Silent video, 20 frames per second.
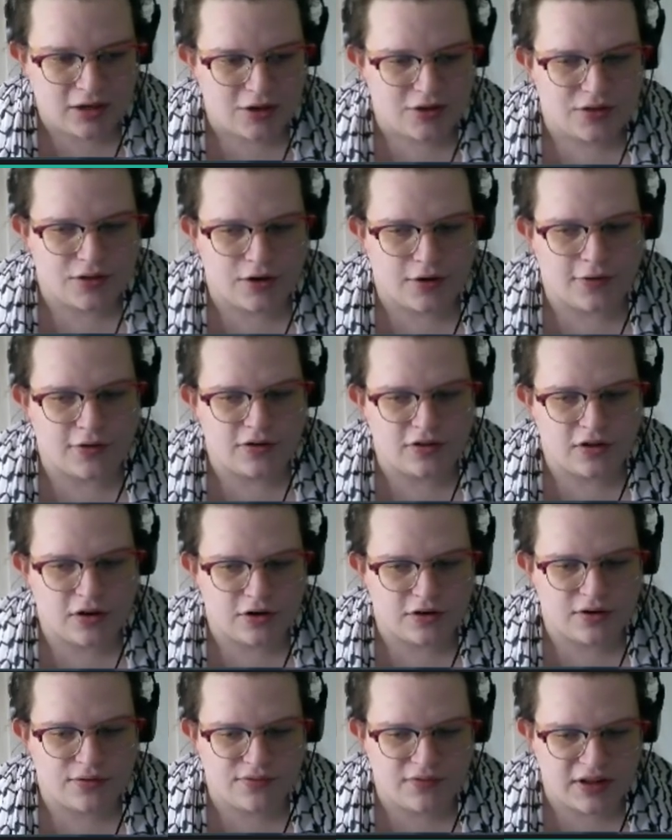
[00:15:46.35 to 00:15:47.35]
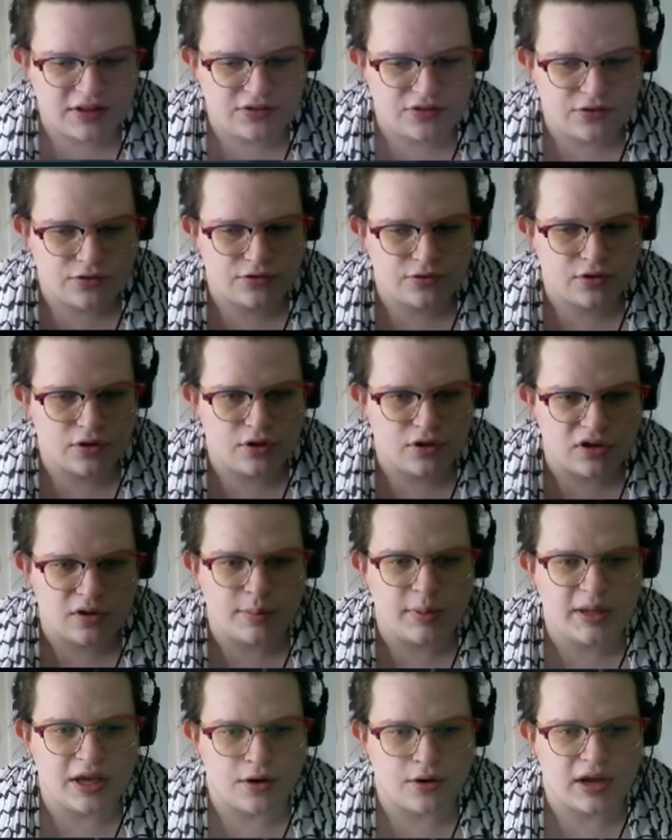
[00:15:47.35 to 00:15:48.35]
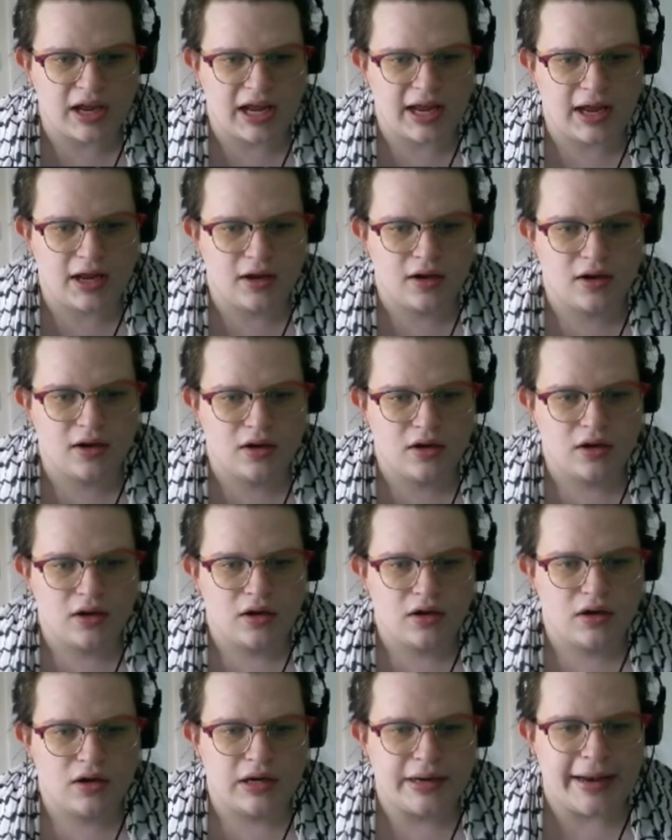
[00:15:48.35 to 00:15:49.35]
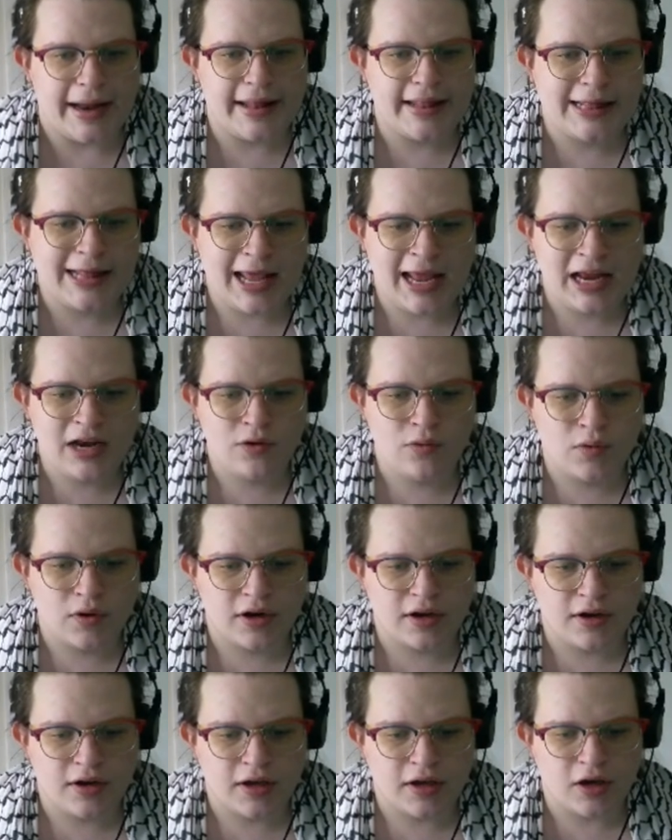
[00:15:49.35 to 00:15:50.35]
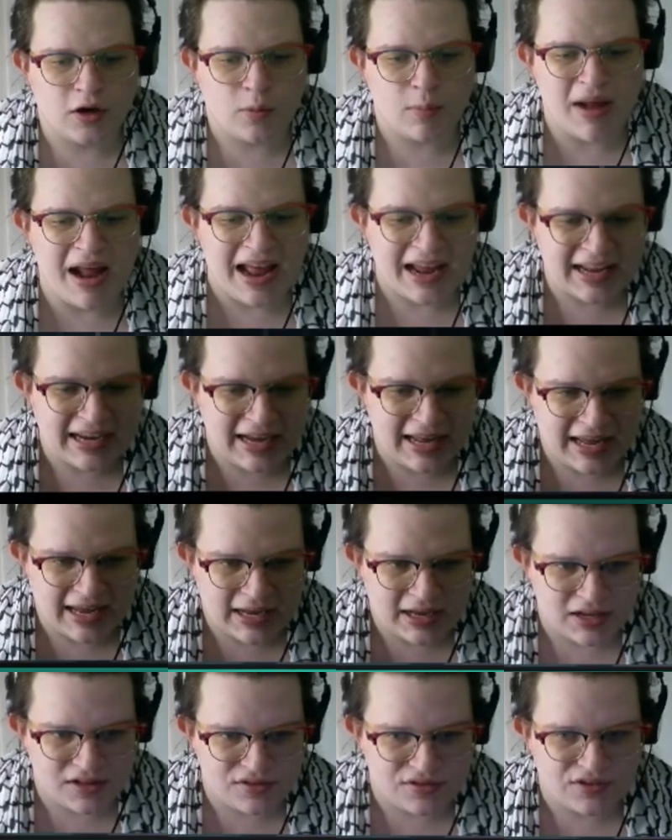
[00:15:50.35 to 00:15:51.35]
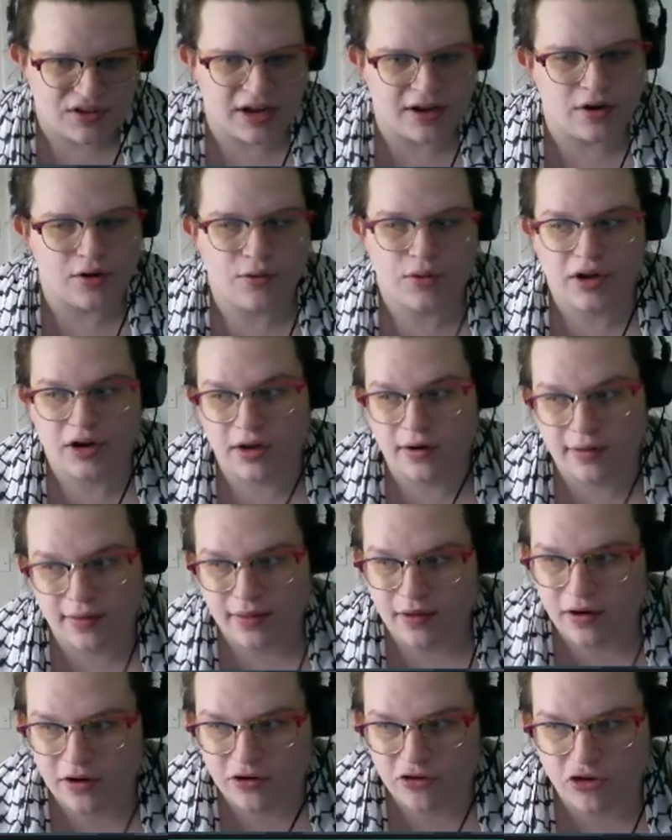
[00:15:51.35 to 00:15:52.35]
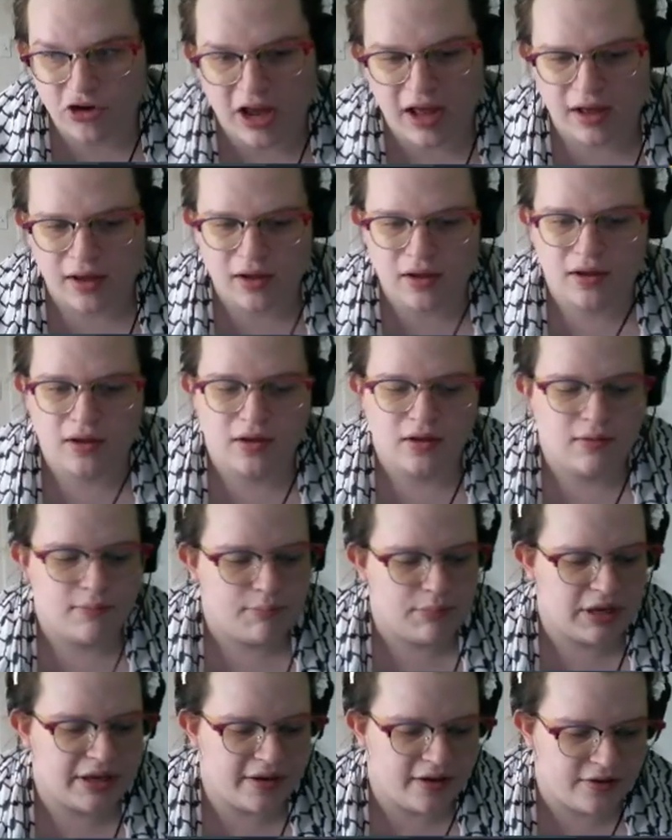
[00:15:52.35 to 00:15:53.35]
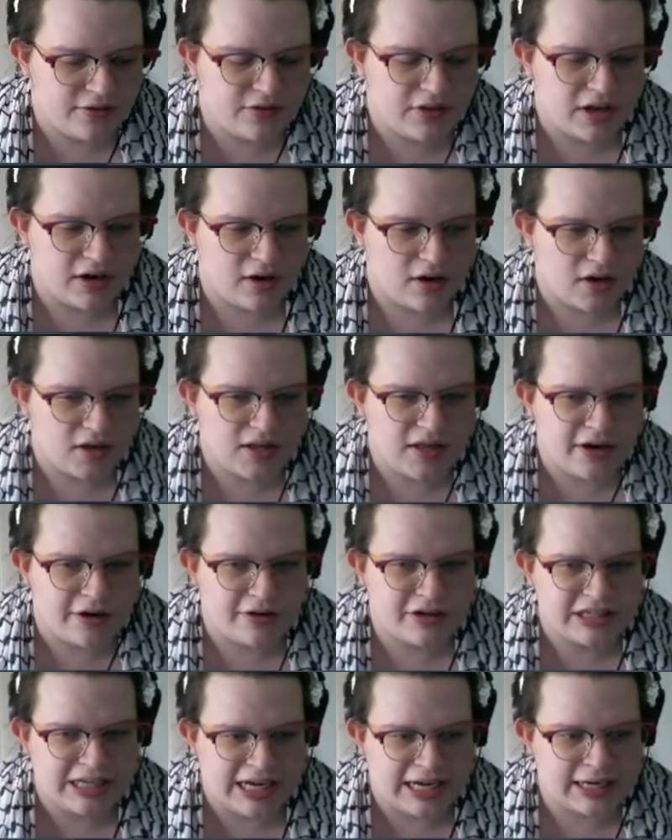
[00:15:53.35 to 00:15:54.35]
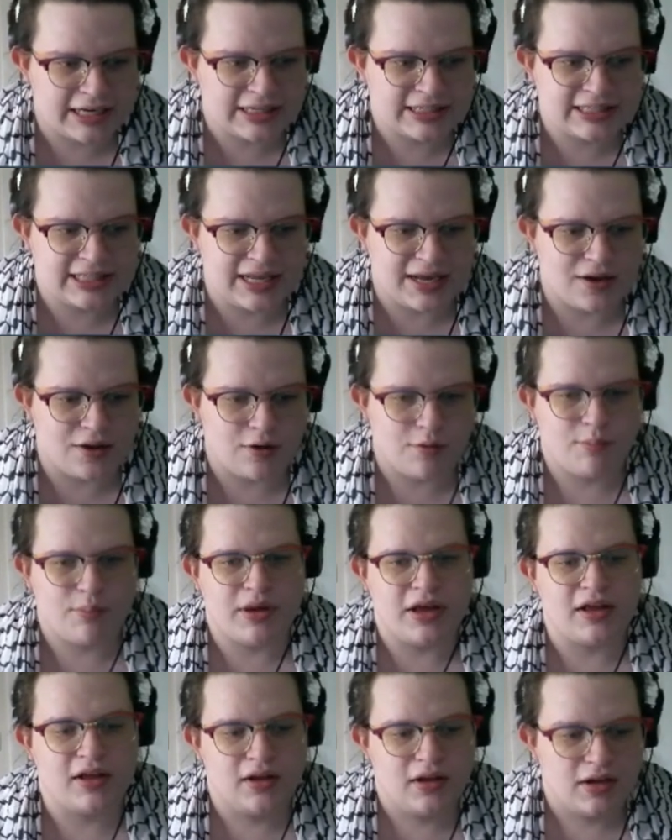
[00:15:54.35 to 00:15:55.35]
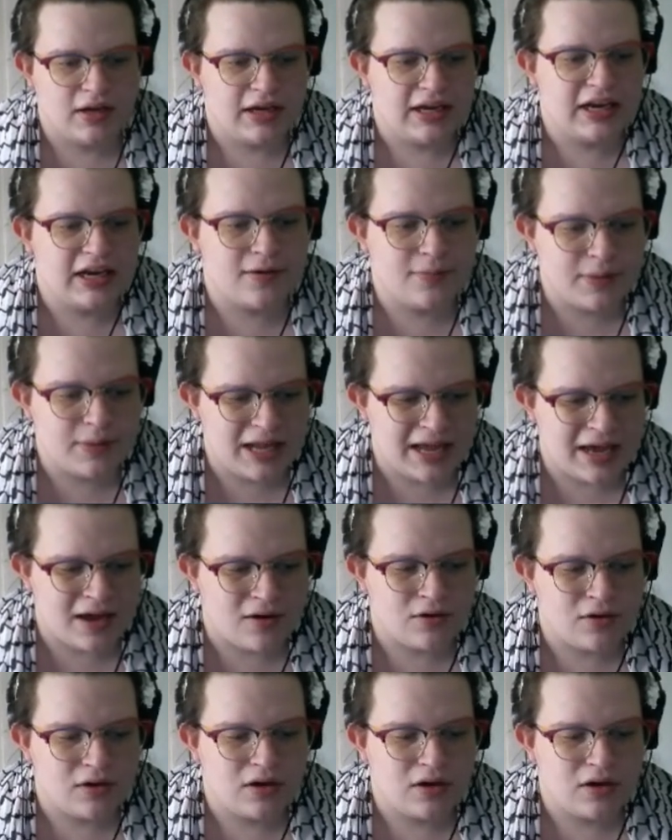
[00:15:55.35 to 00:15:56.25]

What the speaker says: Their defenses could be okay. And then we're gonna go back in Ekans. I know they're gonna Thundershock because their attack is down, but hear me out.